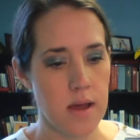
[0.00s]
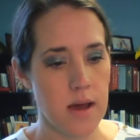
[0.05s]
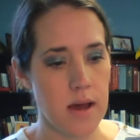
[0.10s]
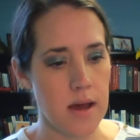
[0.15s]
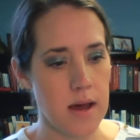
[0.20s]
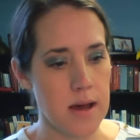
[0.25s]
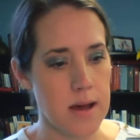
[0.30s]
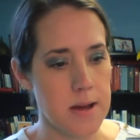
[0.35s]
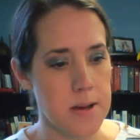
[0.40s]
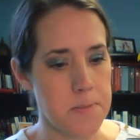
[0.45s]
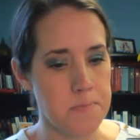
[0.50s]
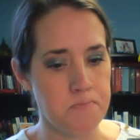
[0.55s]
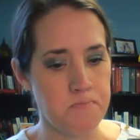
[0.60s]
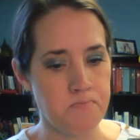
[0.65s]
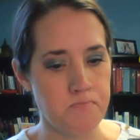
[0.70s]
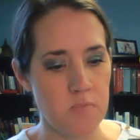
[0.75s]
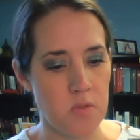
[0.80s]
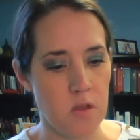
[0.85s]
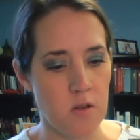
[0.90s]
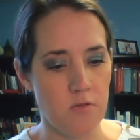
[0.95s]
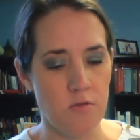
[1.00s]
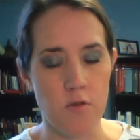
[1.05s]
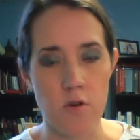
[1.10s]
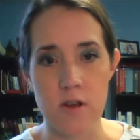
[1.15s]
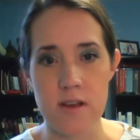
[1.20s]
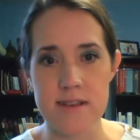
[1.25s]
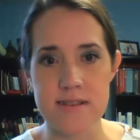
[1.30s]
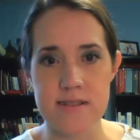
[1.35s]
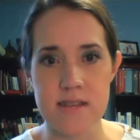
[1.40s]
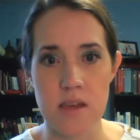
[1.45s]
um, for
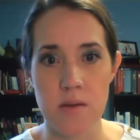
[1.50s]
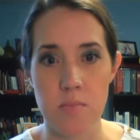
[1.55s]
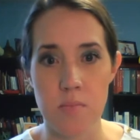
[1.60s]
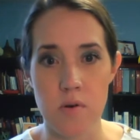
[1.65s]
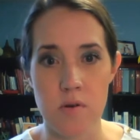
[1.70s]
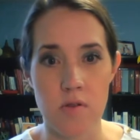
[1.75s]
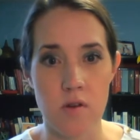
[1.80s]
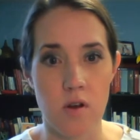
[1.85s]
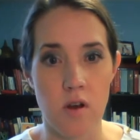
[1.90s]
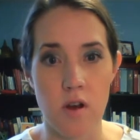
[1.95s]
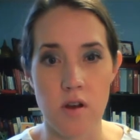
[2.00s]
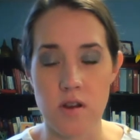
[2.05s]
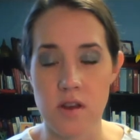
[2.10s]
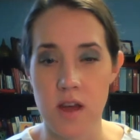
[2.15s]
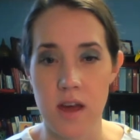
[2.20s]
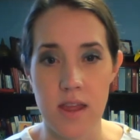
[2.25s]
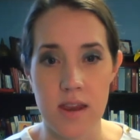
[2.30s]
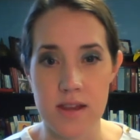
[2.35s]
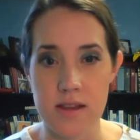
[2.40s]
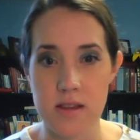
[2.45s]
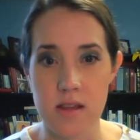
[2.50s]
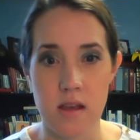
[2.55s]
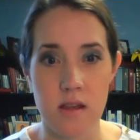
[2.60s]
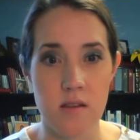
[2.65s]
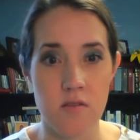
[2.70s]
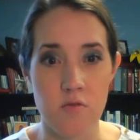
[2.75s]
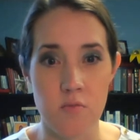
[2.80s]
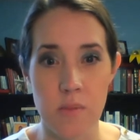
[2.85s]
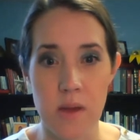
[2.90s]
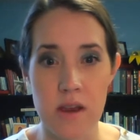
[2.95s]
example, there are not a ton
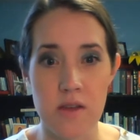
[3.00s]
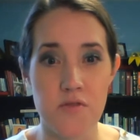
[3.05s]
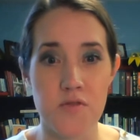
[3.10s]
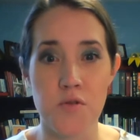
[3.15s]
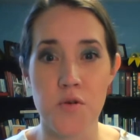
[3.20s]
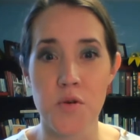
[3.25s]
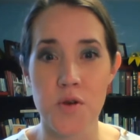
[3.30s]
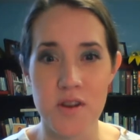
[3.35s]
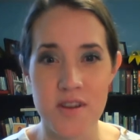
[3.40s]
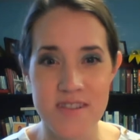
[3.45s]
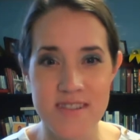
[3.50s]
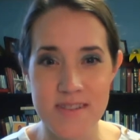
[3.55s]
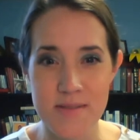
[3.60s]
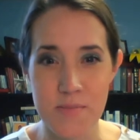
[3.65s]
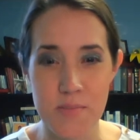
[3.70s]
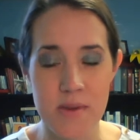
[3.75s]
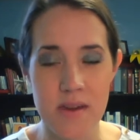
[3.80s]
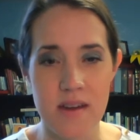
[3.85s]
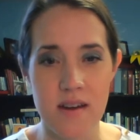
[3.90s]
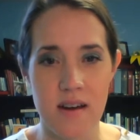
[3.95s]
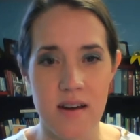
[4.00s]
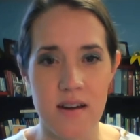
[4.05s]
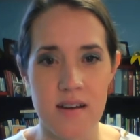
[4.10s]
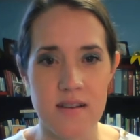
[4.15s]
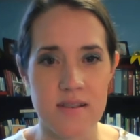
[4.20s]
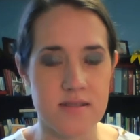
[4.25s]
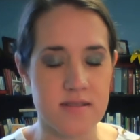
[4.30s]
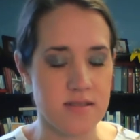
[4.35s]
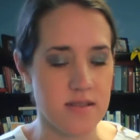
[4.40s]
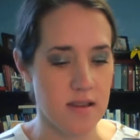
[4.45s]
of metaphors
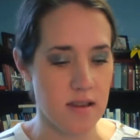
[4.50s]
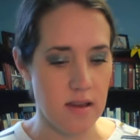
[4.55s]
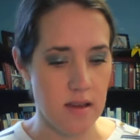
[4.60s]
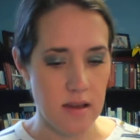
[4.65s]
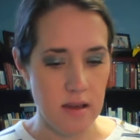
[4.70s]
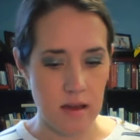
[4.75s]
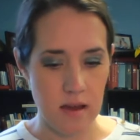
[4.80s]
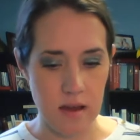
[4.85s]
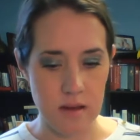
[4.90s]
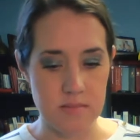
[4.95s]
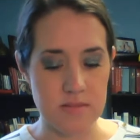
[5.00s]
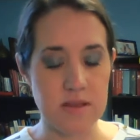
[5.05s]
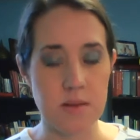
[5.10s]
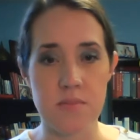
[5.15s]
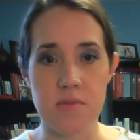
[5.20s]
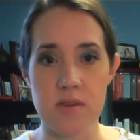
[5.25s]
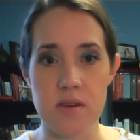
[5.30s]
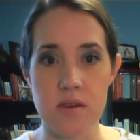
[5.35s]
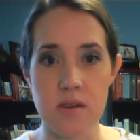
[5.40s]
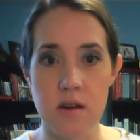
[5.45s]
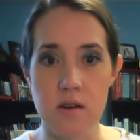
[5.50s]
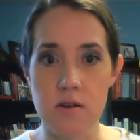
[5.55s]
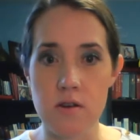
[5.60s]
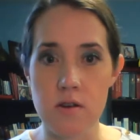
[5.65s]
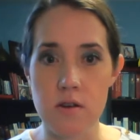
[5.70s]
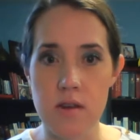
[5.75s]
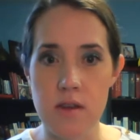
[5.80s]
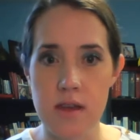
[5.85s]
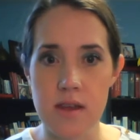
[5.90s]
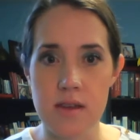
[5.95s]
because um, some of the
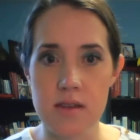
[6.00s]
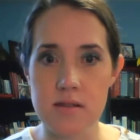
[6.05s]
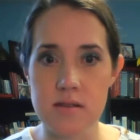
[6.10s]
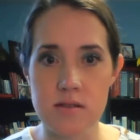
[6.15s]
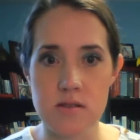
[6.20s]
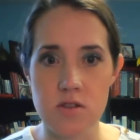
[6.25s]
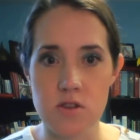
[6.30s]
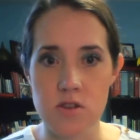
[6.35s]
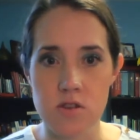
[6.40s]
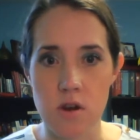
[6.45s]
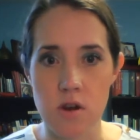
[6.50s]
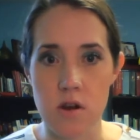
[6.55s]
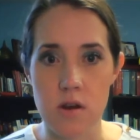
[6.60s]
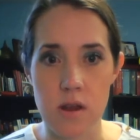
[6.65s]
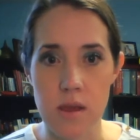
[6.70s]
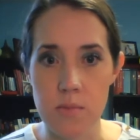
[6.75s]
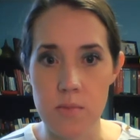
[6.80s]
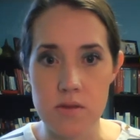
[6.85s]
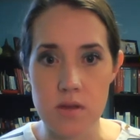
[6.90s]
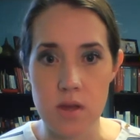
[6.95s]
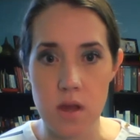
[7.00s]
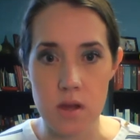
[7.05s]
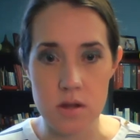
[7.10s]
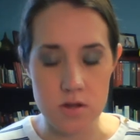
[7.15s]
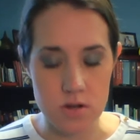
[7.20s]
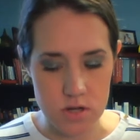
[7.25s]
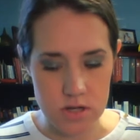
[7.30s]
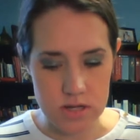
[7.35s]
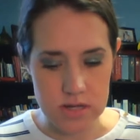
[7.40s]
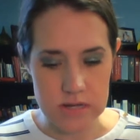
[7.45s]
younger kids just aren't able to
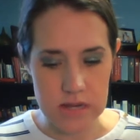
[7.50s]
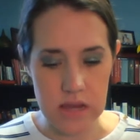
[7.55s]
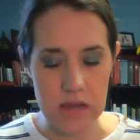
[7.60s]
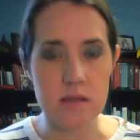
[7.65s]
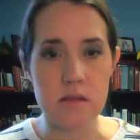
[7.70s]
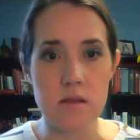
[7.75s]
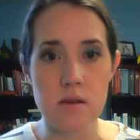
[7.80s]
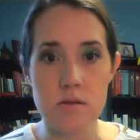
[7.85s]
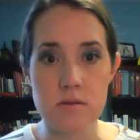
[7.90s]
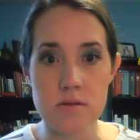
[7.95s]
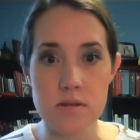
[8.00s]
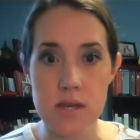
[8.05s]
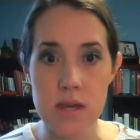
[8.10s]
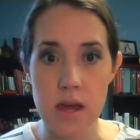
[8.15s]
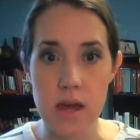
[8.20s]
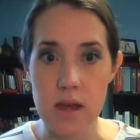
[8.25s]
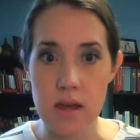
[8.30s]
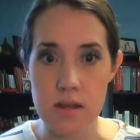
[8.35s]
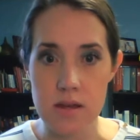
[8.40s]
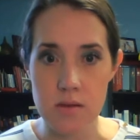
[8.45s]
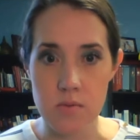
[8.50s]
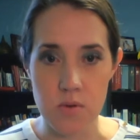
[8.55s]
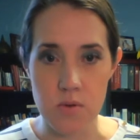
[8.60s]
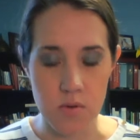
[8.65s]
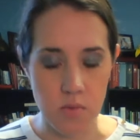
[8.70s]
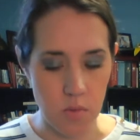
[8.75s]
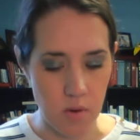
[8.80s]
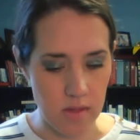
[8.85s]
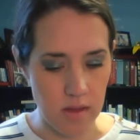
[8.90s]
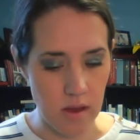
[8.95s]
understand those yet
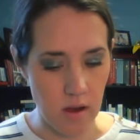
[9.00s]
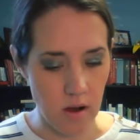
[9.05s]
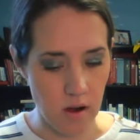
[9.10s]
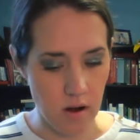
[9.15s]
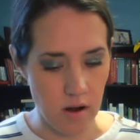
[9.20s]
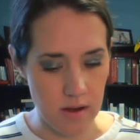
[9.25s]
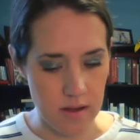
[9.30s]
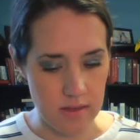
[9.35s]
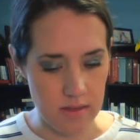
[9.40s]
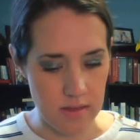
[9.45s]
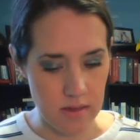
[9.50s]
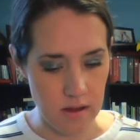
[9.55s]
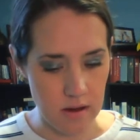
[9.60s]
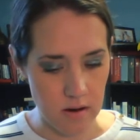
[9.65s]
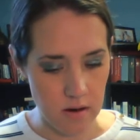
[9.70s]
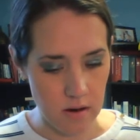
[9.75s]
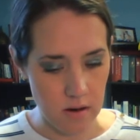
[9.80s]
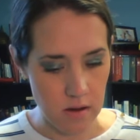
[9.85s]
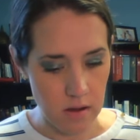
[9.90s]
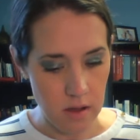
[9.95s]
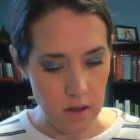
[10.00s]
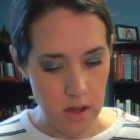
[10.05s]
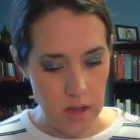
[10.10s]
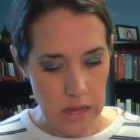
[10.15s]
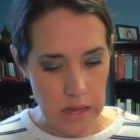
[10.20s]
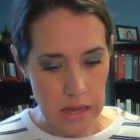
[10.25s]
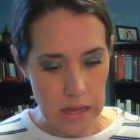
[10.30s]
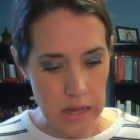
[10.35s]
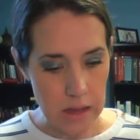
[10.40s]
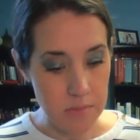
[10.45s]
with where they are in their
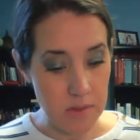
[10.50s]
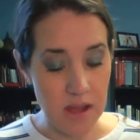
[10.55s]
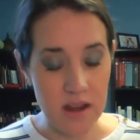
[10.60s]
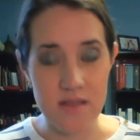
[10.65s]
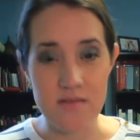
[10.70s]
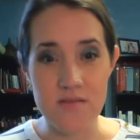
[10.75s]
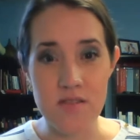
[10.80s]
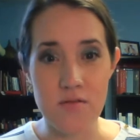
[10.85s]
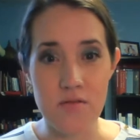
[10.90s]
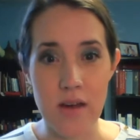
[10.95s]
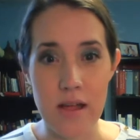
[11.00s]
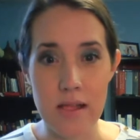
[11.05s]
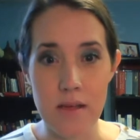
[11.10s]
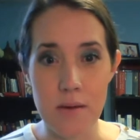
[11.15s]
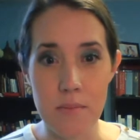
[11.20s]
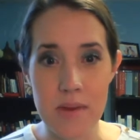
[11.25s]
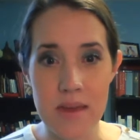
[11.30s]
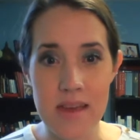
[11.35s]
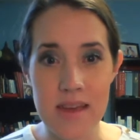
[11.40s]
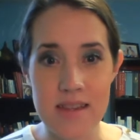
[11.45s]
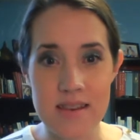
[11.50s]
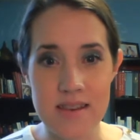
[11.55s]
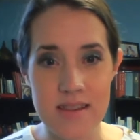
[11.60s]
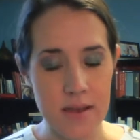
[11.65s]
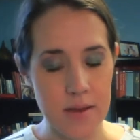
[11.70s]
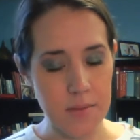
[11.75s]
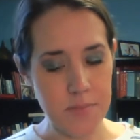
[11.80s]
um, kind of development